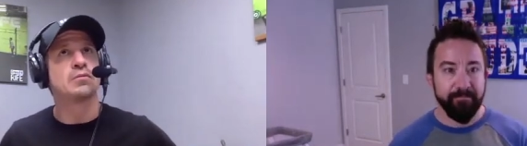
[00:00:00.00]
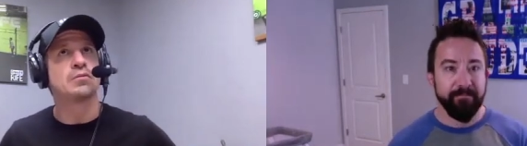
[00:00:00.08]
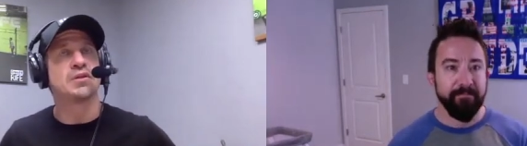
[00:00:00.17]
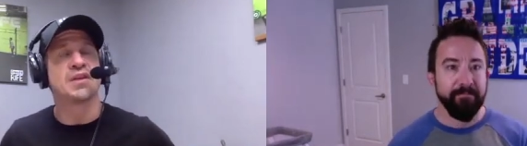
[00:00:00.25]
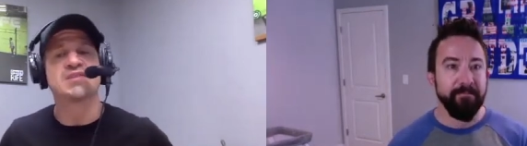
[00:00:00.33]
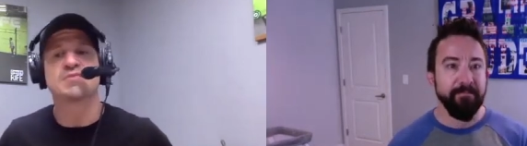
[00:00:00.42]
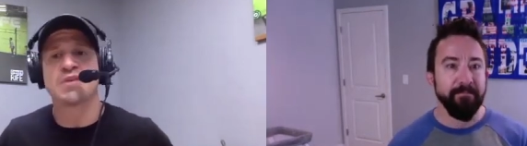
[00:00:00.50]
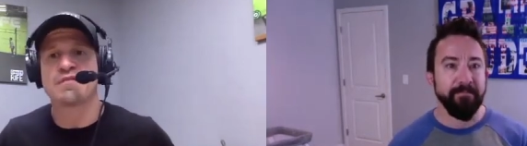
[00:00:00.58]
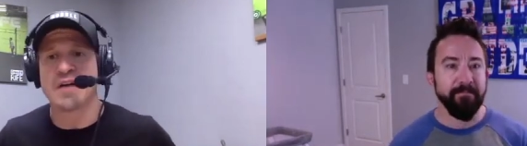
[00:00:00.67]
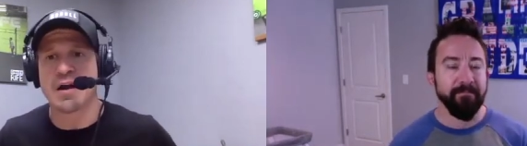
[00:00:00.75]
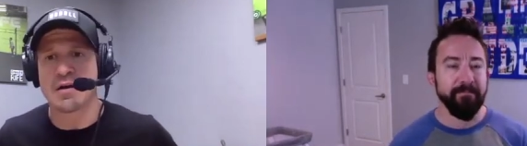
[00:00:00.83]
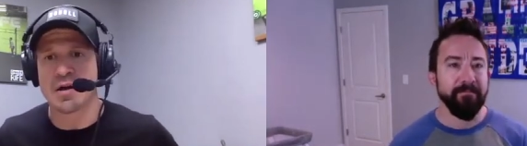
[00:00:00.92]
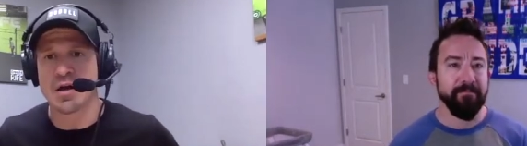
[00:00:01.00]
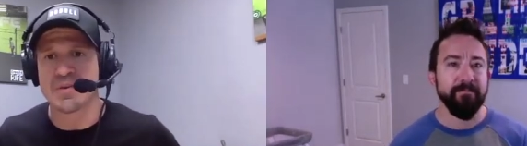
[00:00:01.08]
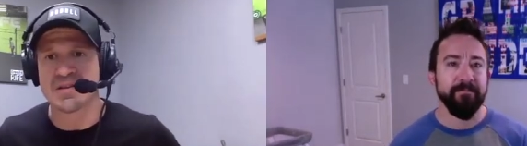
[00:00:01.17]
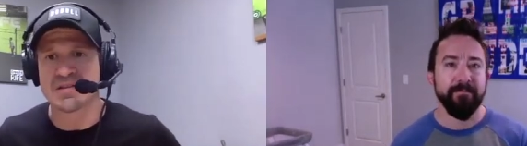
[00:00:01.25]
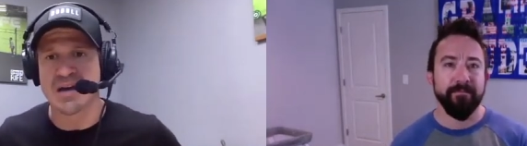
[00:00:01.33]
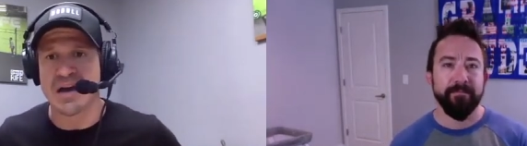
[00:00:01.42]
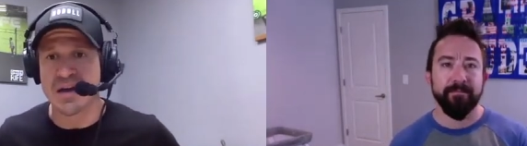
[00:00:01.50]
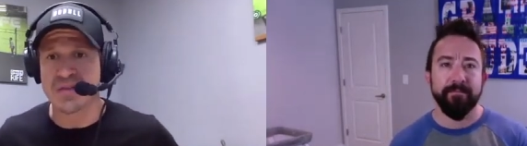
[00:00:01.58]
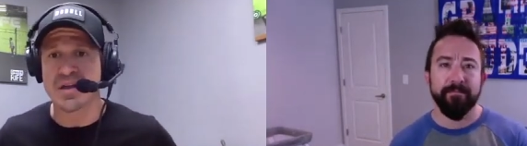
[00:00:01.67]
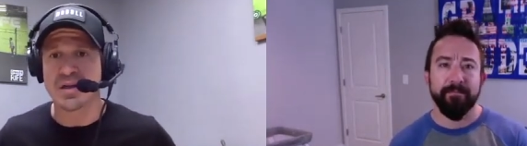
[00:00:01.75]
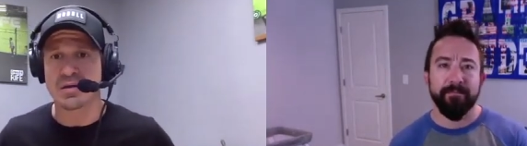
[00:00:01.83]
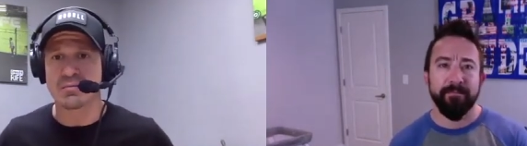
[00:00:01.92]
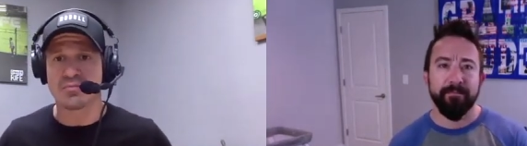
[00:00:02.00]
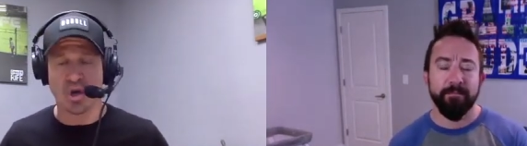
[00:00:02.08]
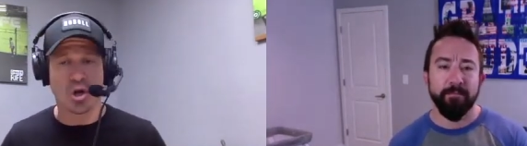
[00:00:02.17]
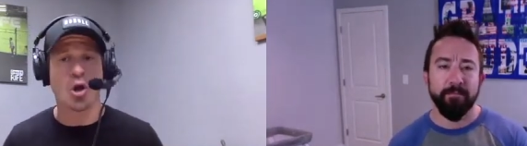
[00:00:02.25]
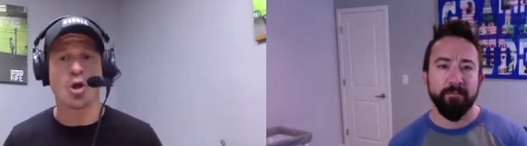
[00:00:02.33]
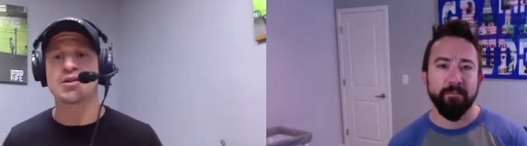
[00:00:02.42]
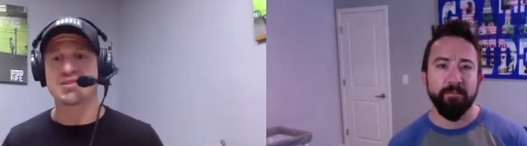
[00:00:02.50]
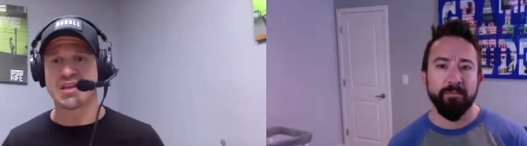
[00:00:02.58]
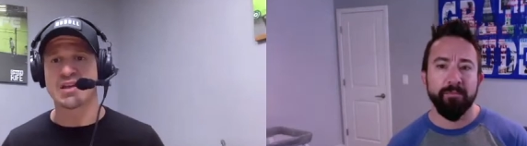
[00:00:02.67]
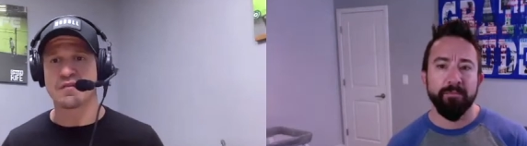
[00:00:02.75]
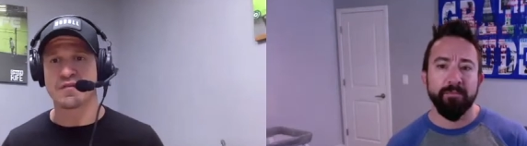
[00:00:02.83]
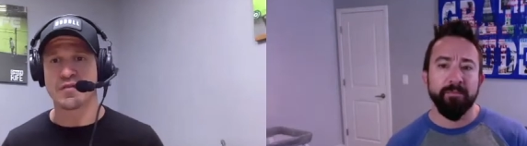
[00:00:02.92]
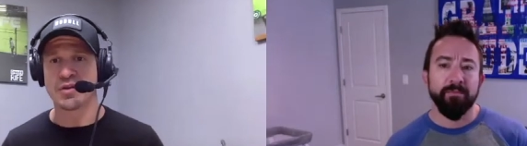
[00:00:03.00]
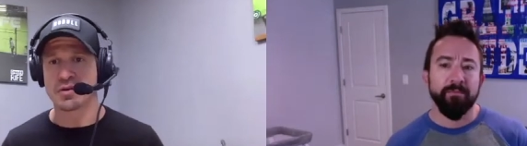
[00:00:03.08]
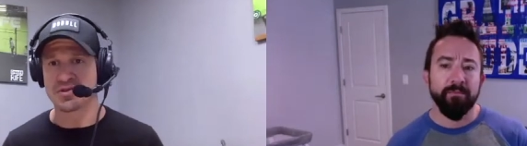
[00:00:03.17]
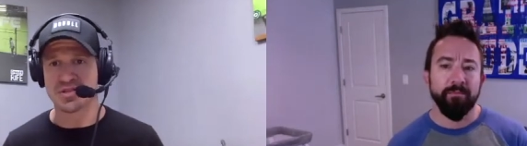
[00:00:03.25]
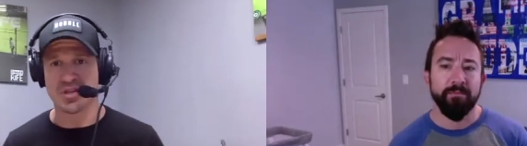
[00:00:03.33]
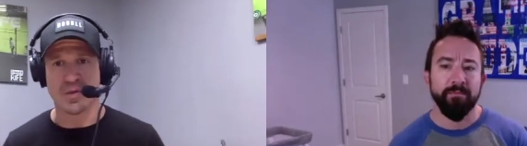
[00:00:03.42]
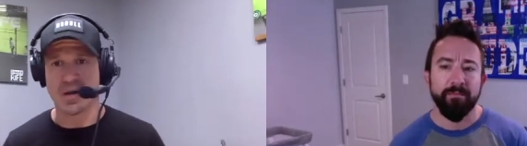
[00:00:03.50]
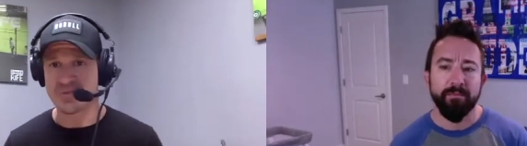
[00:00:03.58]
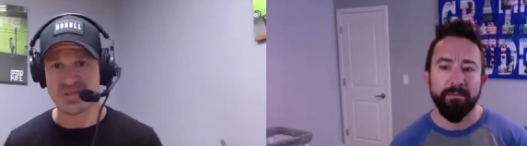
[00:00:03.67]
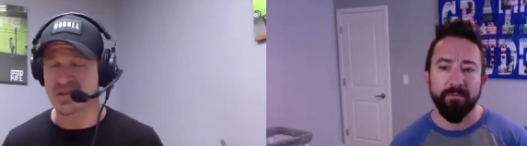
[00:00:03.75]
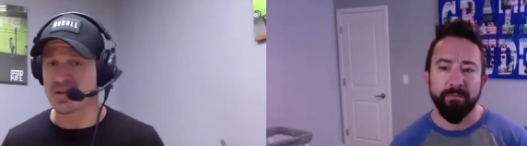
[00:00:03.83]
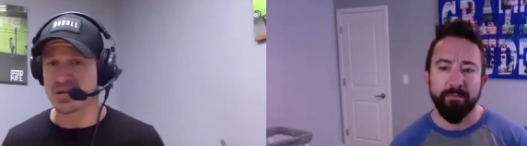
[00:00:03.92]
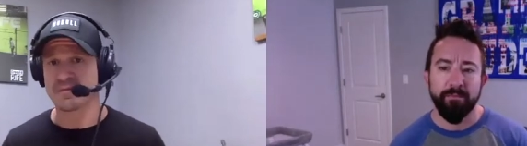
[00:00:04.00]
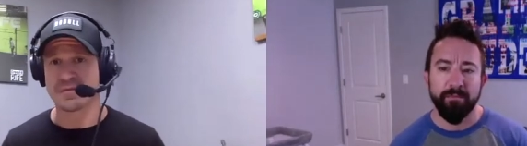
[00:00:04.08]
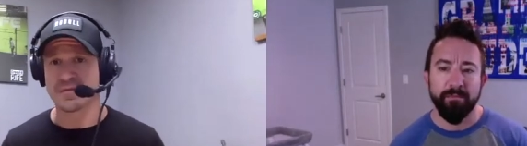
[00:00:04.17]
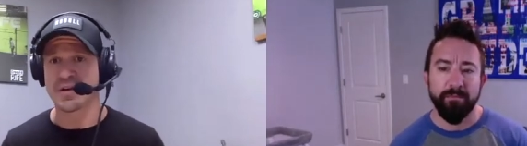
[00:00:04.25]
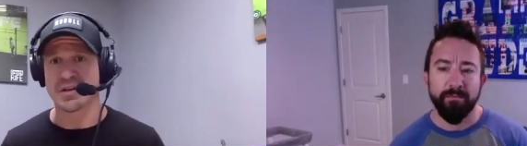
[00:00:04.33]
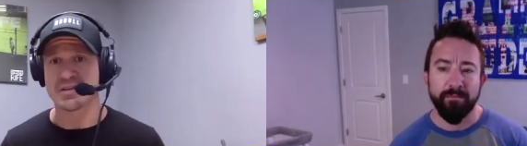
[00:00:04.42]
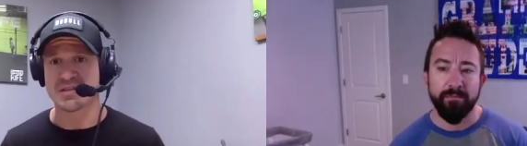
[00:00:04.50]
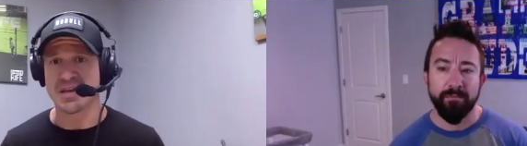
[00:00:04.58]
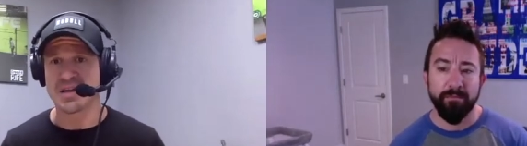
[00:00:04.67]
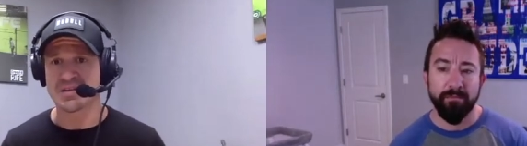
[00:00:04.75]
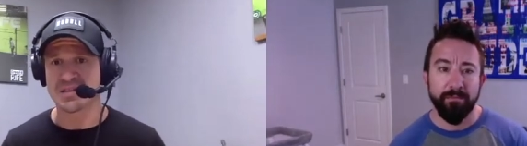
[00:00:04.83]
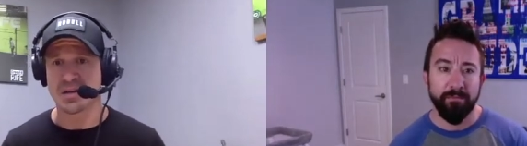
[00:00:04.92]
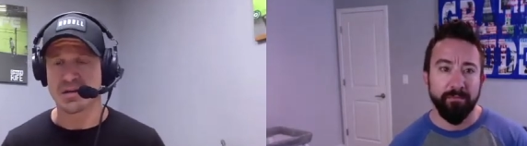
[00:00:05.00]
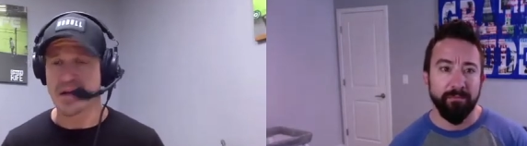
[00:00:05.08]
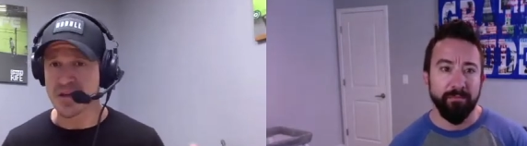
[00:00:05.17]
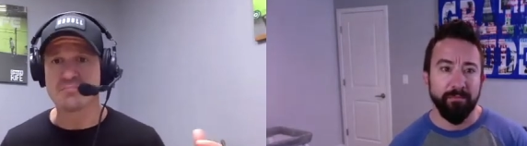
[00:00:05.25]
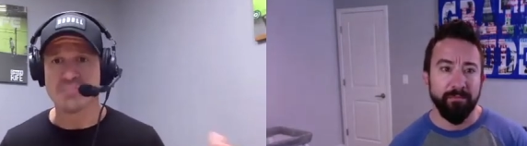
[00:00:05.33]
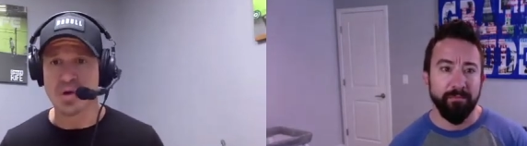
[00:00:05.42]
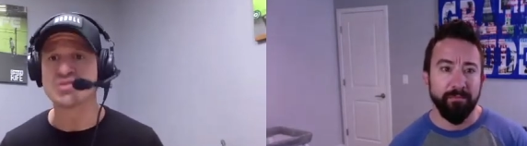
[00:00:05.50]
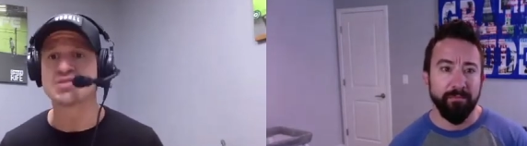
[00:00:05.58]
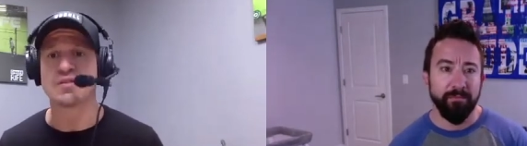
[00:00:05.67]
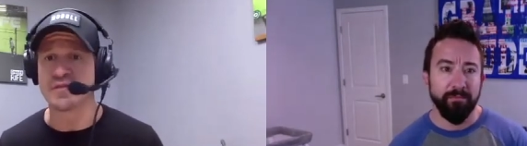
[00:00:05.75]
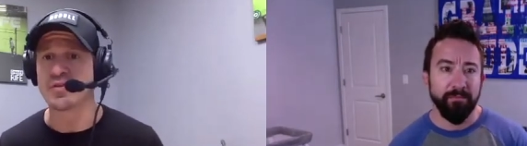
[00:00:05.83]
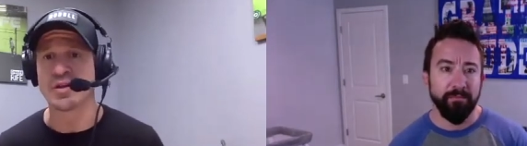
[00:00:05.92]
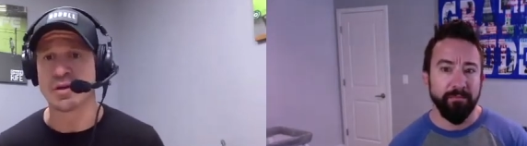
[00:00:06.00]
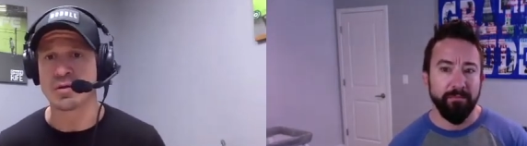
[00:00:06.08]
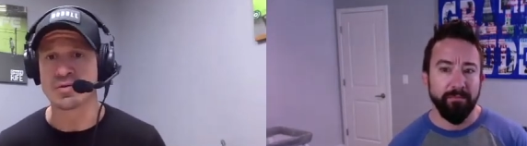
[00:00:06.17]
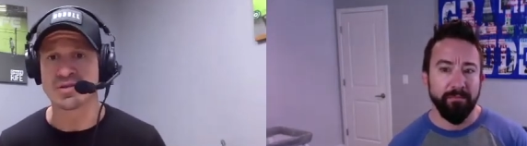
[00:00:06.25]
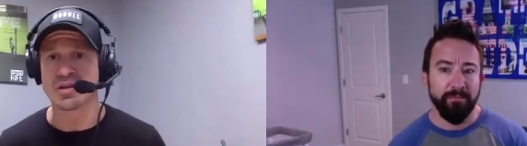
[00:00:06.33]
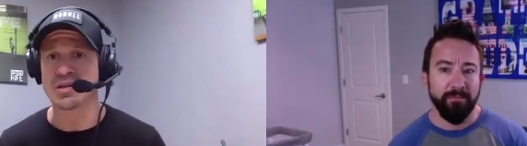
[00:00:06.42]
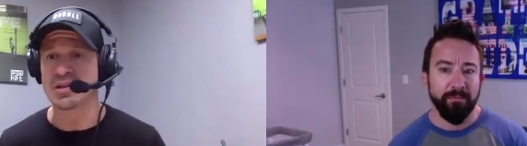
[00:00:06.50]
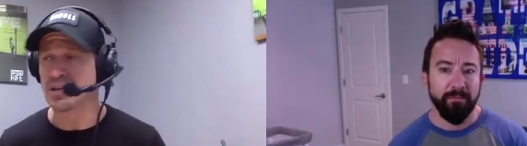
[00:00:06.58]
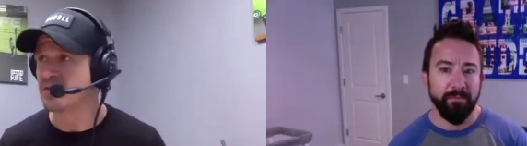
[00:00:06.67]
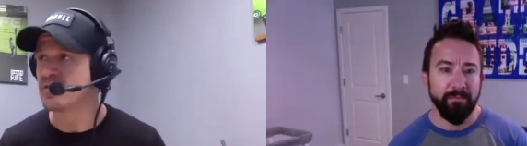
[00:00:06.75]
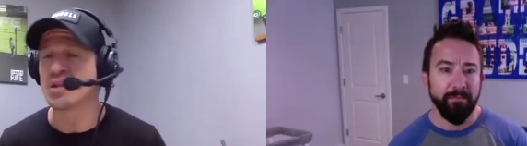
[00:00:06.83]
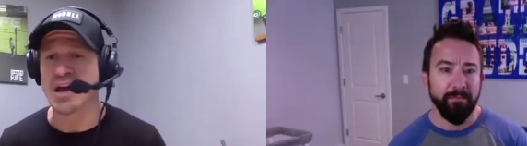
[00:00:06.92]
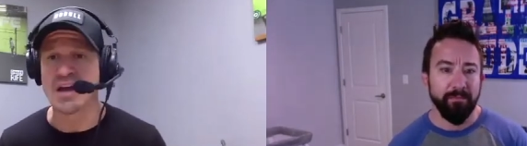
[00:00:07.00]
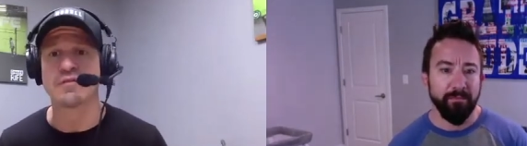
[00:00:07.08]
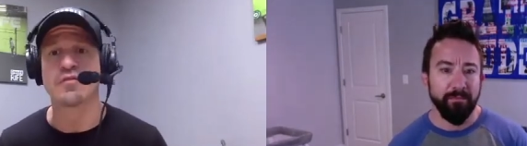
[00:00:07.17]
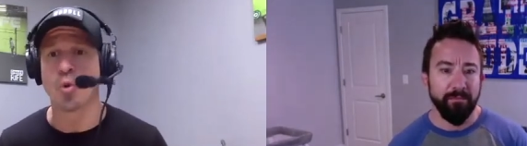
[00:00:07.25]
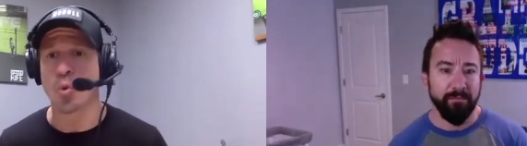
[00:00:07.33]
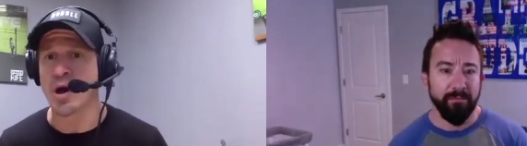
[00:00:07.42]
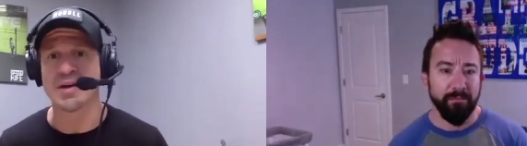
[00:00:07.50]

Speaker 1: gets me fired up is I think the current state of affiliate ownership, and I'm just going to fucking say it, is like, I think most affiliate owners live a life of quiet